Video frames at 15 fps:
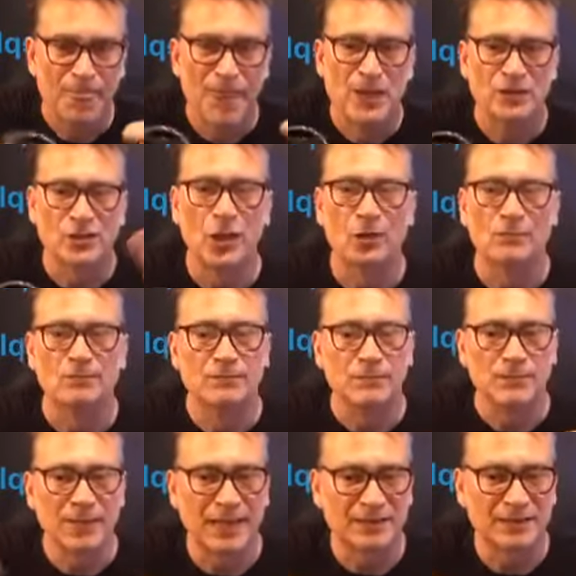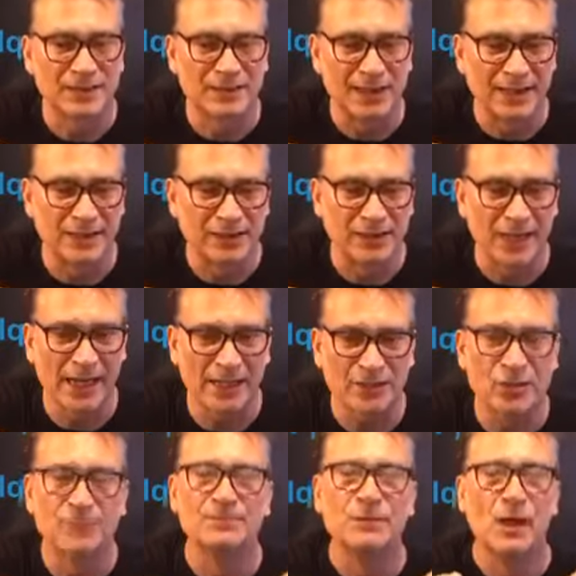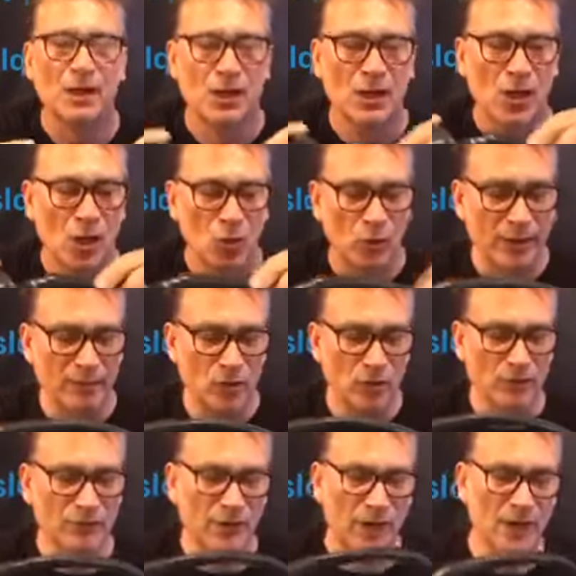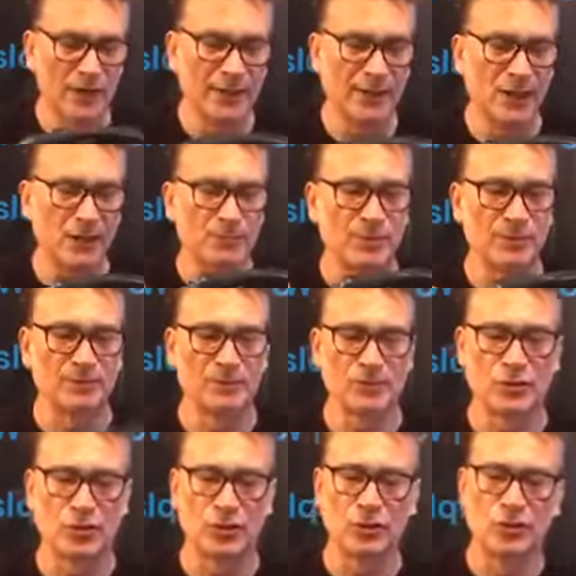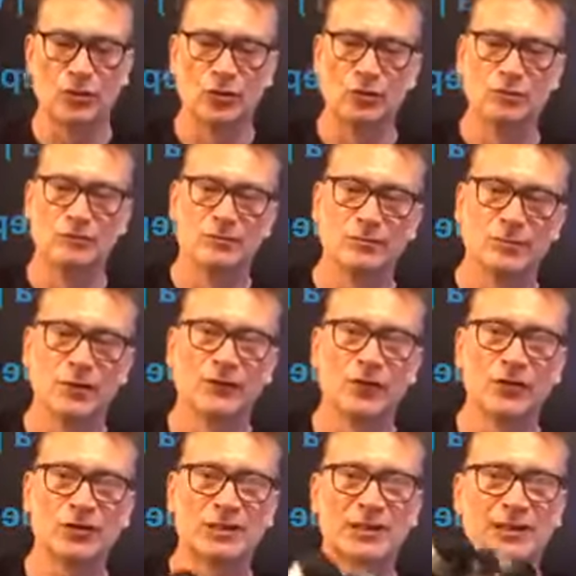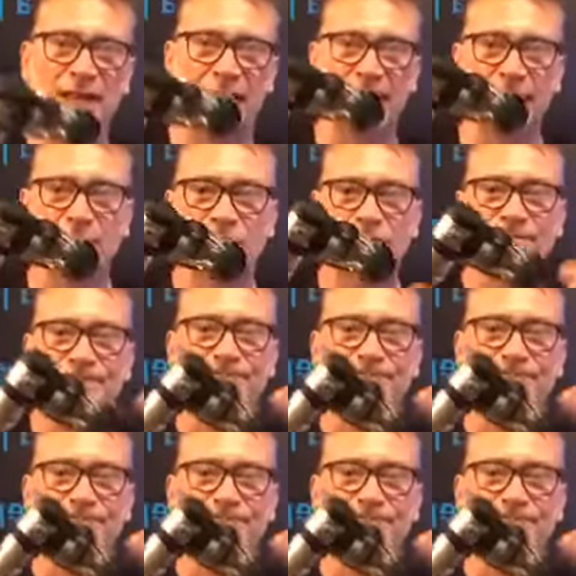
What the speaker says: So that's the second stage. We move on up to the first stage.